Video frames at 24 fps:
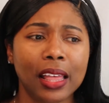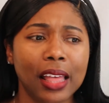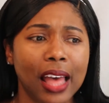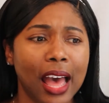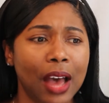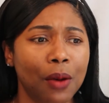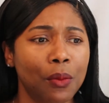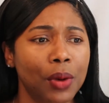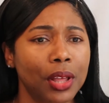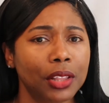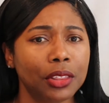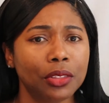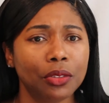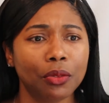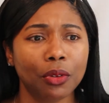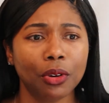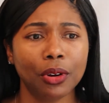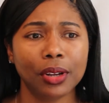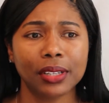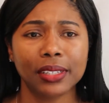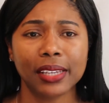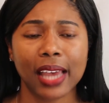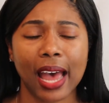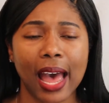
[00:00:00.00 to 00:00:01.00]
I went
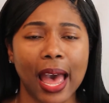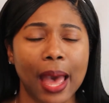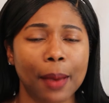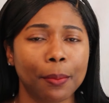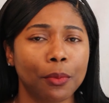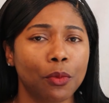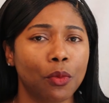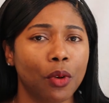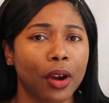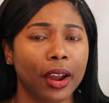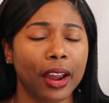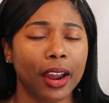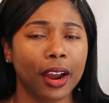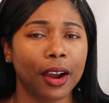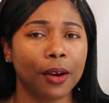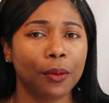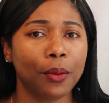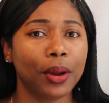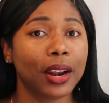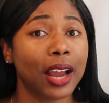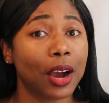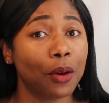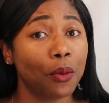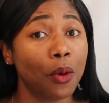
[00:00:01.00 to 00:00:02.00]
through a time where
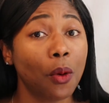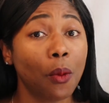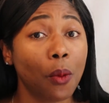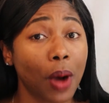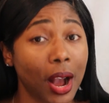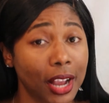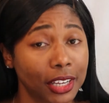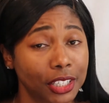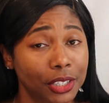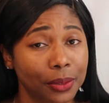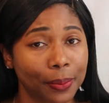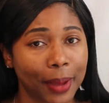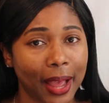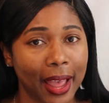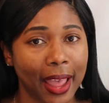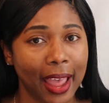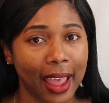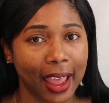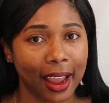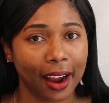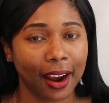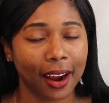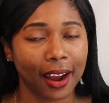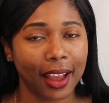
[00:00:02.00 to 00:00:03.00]
when I would wash my
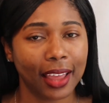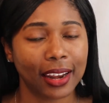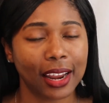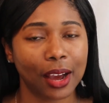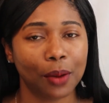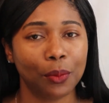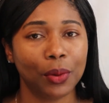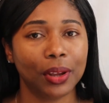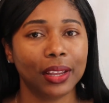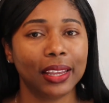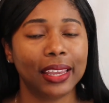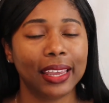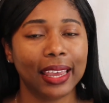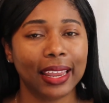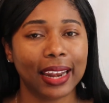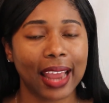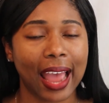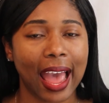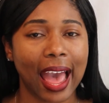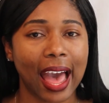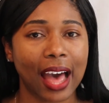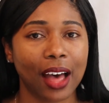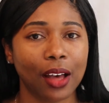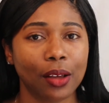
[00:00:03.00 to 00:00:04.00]
hair and I would get
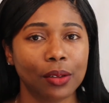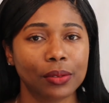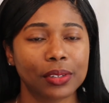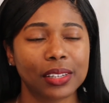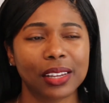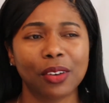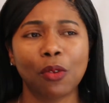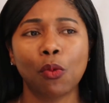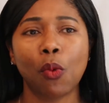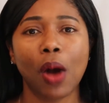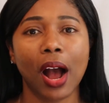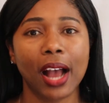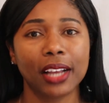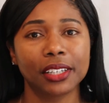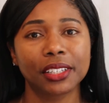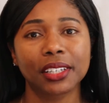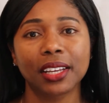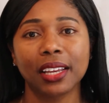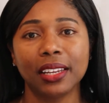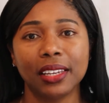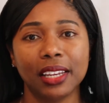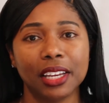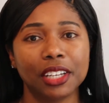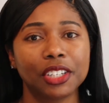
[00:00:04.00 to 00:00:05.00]
out, wash,
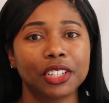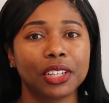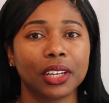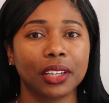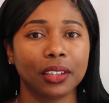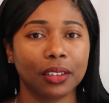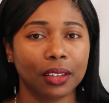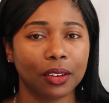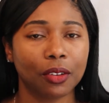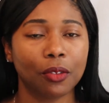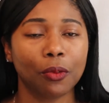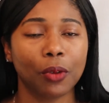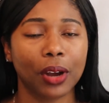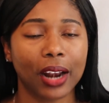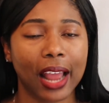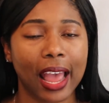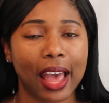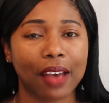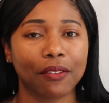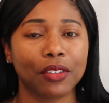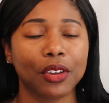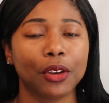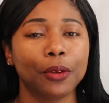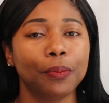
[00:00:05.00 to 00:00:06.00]
condition, what
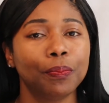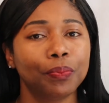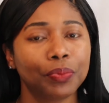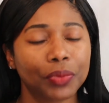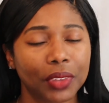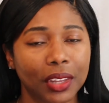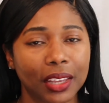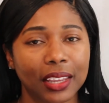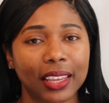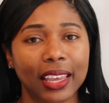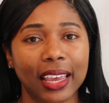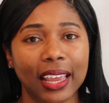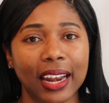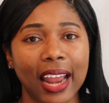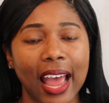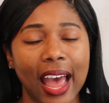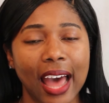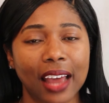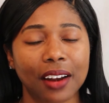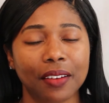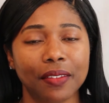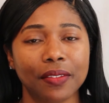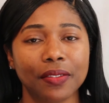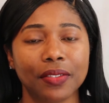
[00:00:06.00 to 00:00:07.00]
have you, get
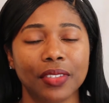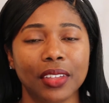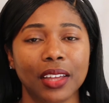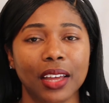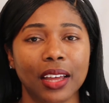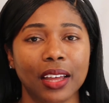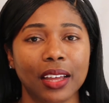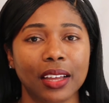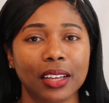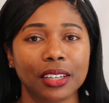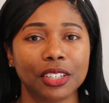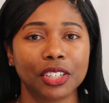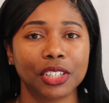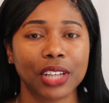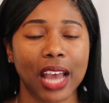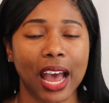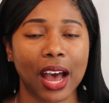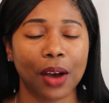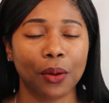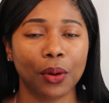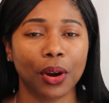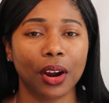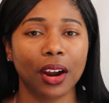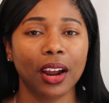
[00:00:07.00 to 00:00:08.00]
out of the
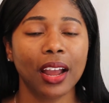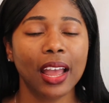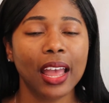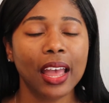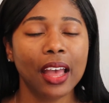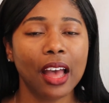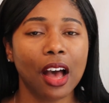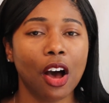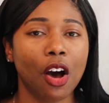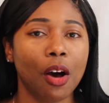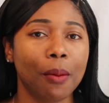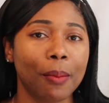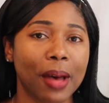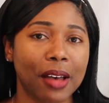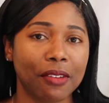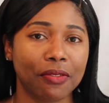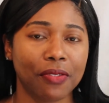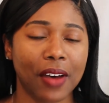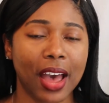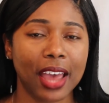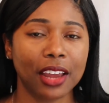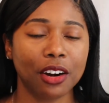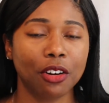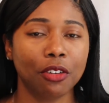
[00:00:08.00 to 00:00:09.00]
shower on my
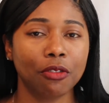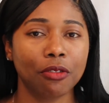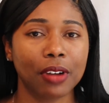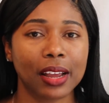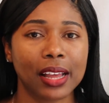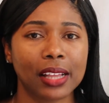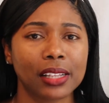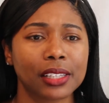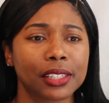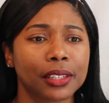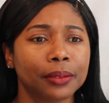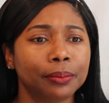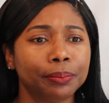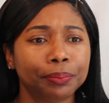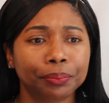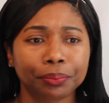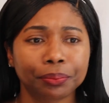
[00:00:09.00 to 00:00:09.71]
final rinse,